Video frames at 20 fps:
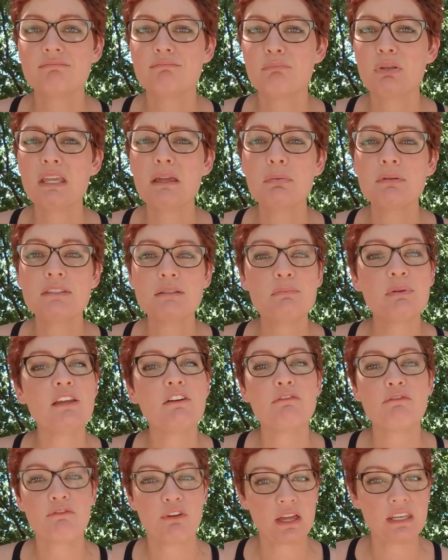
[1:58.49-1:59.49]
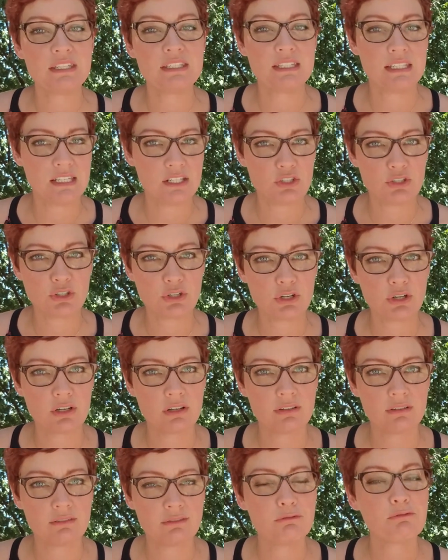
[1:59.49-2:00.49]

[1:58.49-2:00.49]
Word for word: be able to be a fun teacher